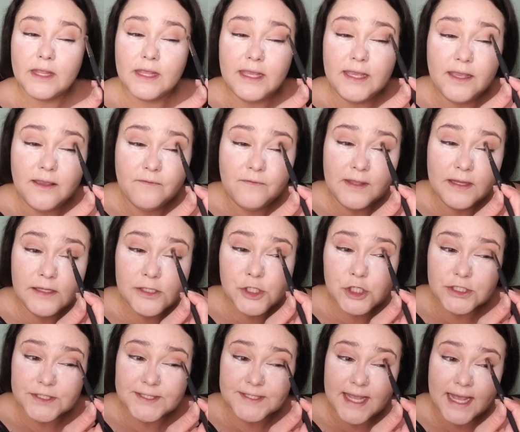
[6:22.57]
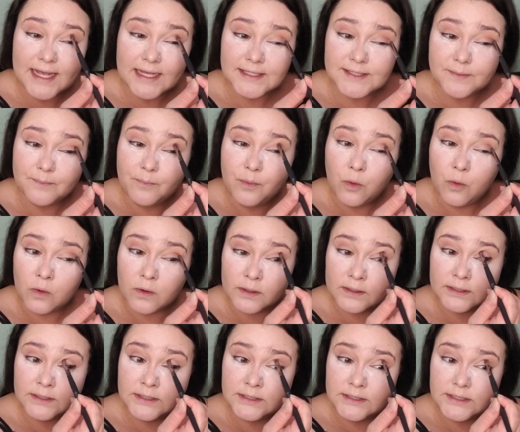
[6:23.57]
Even just as
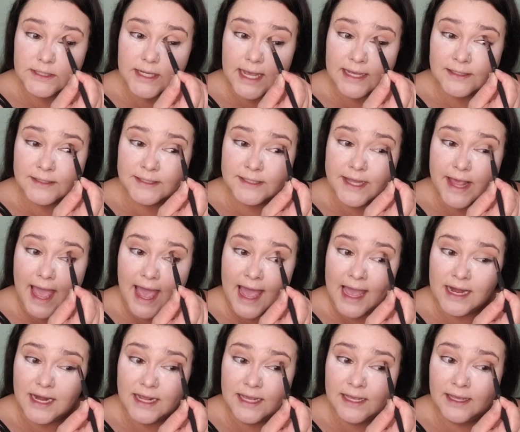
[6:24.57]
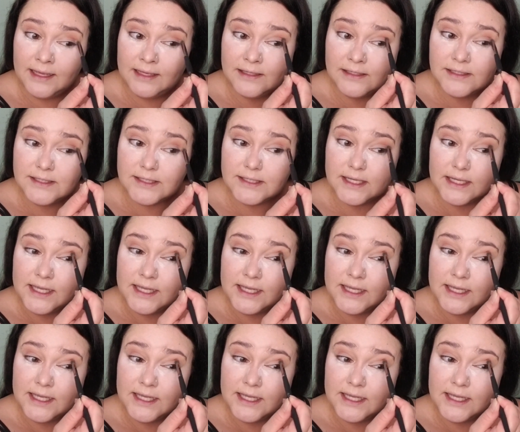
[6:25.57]
important as that is,